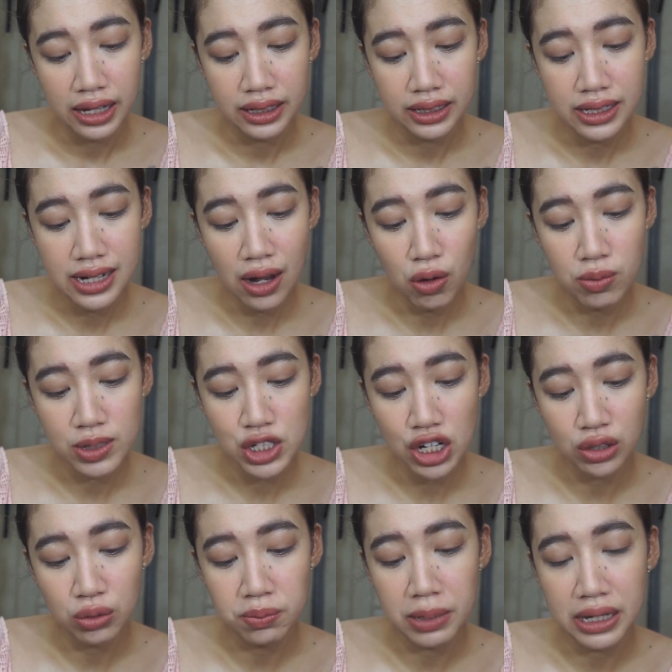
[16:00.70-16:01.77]
Hindi na ako
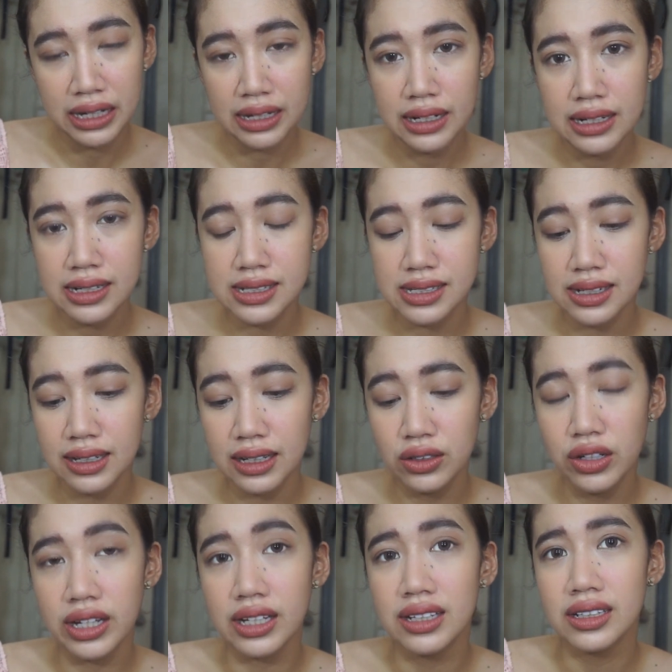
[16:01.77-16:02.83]
masyadong mahilig sa
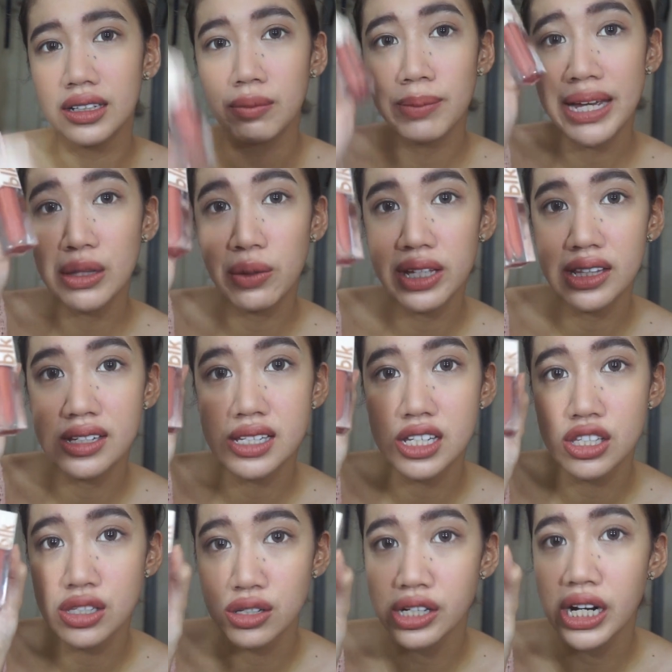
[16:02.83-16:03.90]
ano eh. By the way, this
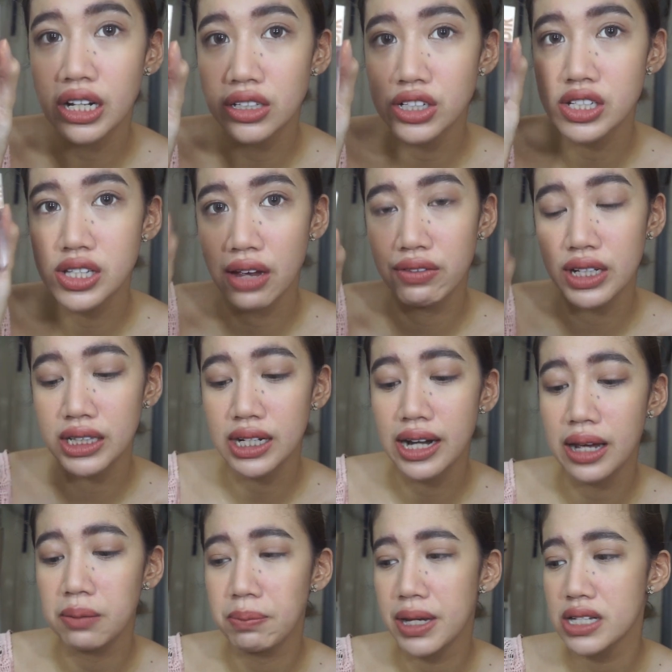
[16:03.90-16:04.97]
is
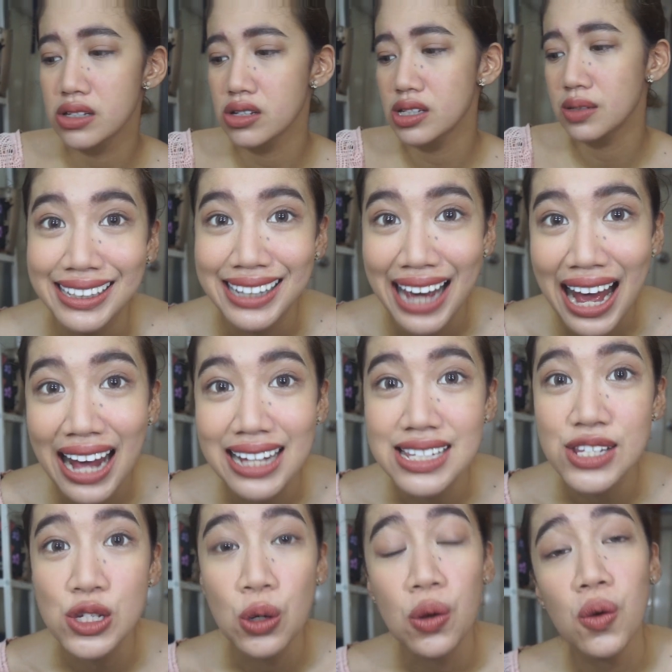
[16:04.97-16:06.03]
379 pesos. Yeah,
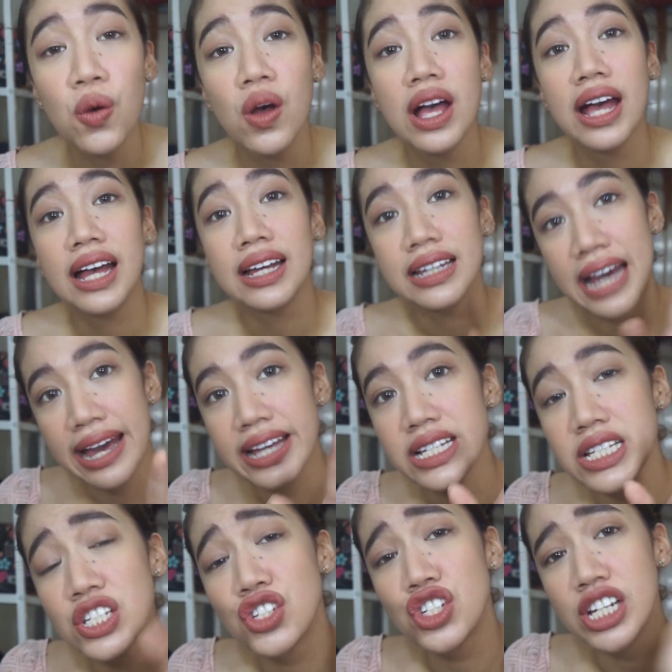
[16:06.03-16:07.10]
so
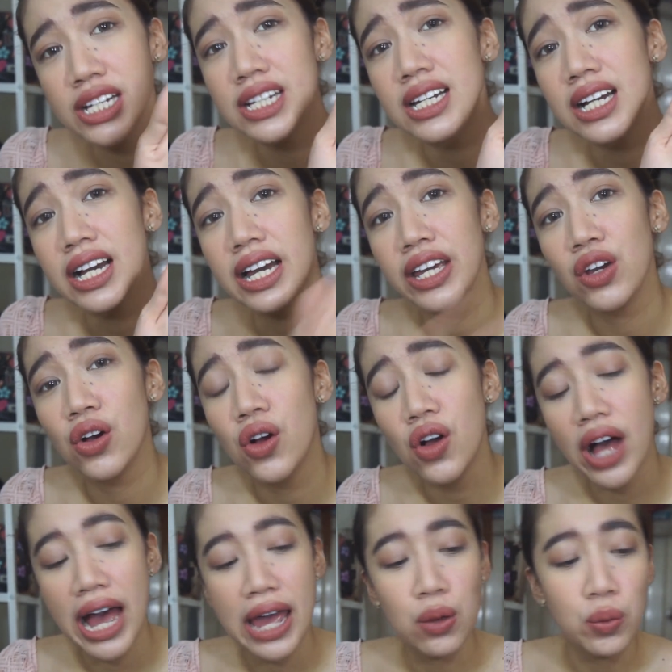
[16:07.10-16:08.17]
guys, dyan lang
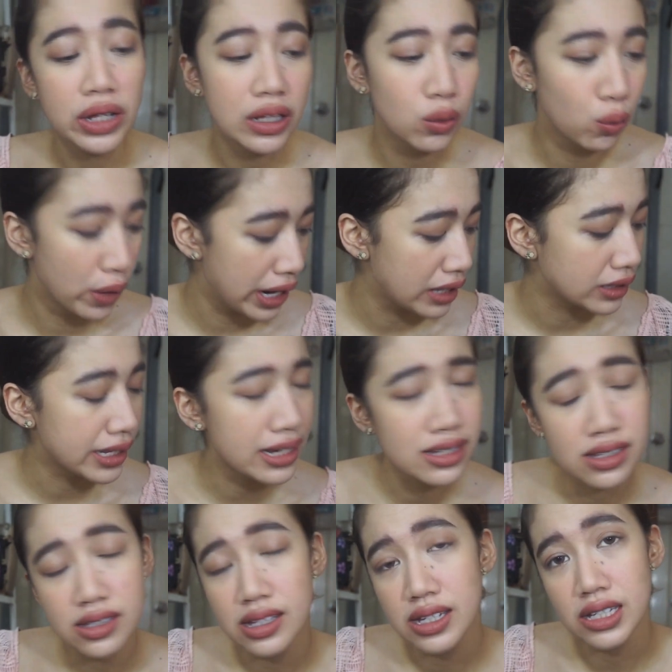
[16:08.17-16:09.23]
kayo. I will wear
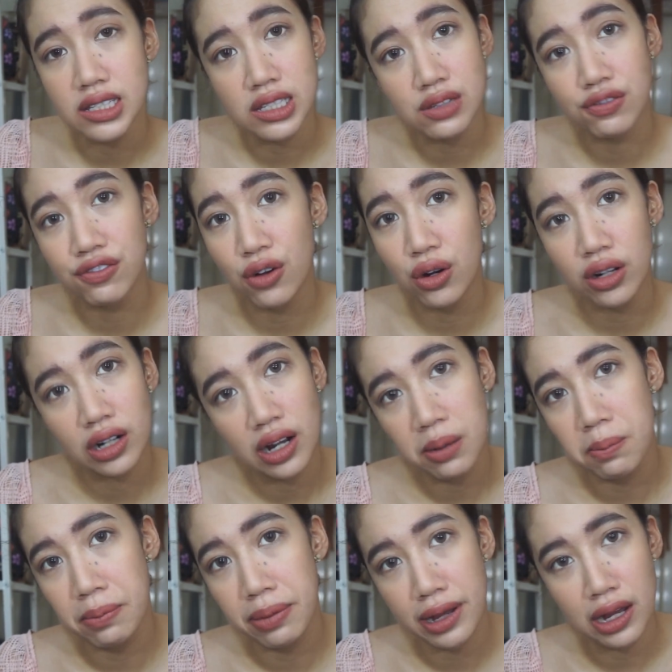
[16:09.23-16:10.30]
test this for
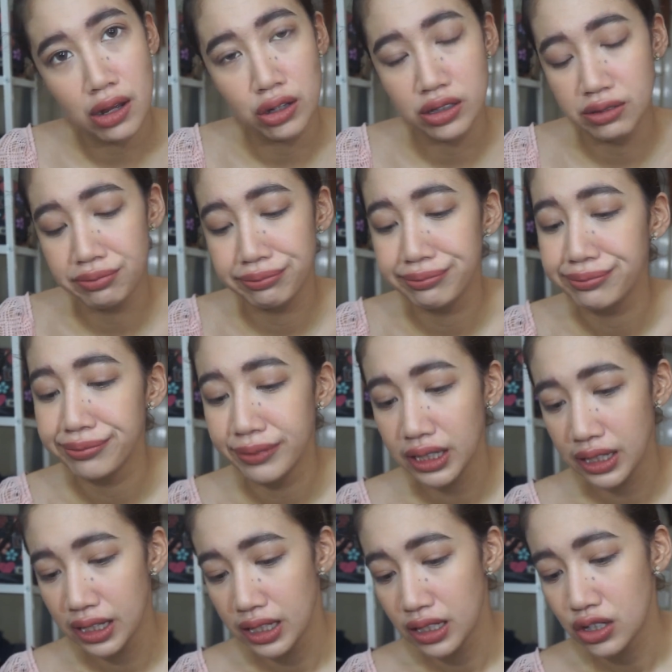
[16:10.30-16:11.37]
about,
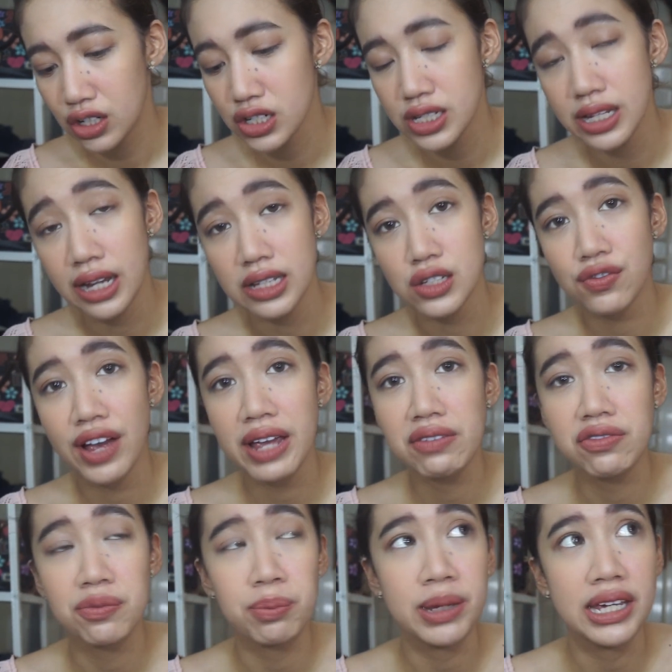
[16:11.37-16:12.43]
or na, it's 5
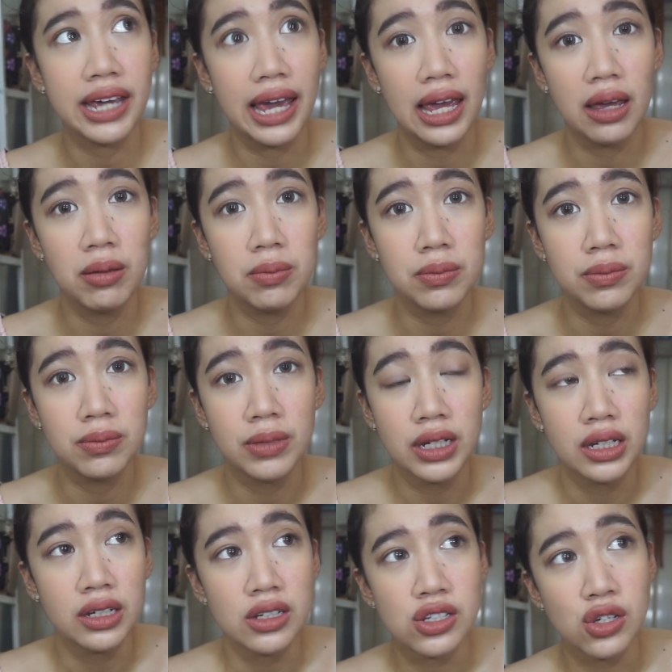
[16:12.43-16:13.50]
p.m.
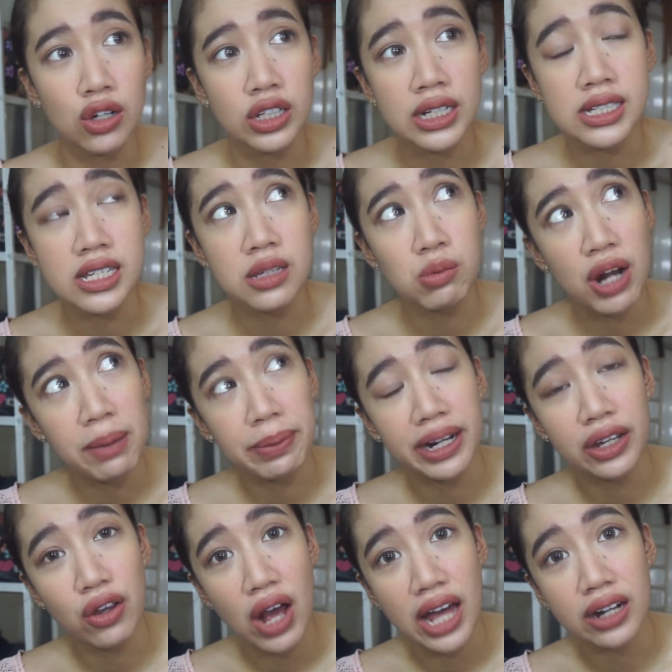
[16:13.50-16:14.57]
So nagsisimula pa
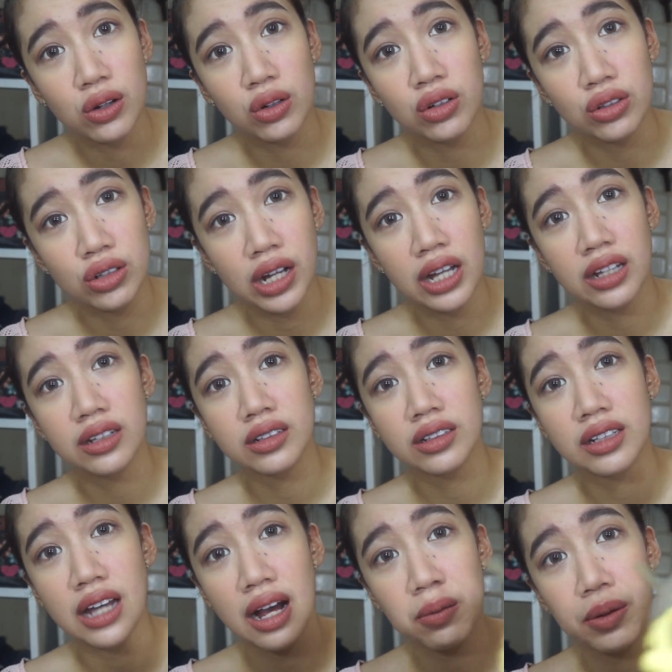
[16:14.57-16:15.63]
lang yung araw ko.
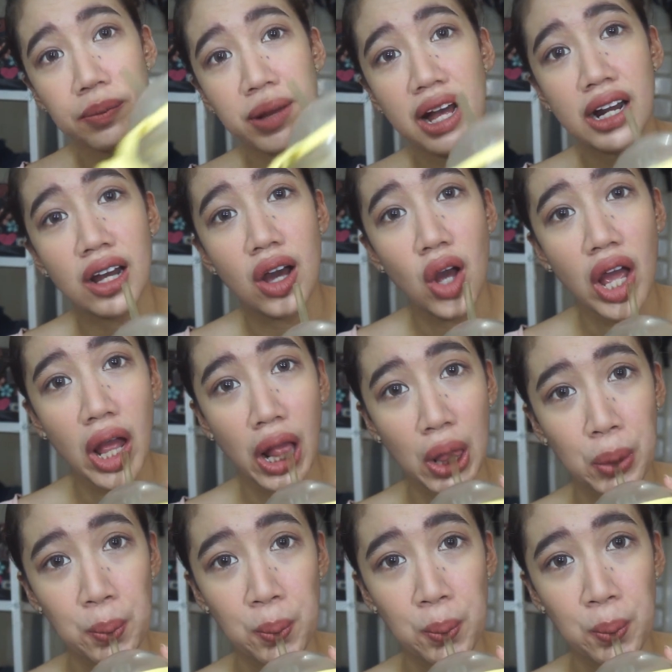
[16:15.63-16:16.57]
Kakape pa nga lang ako eh.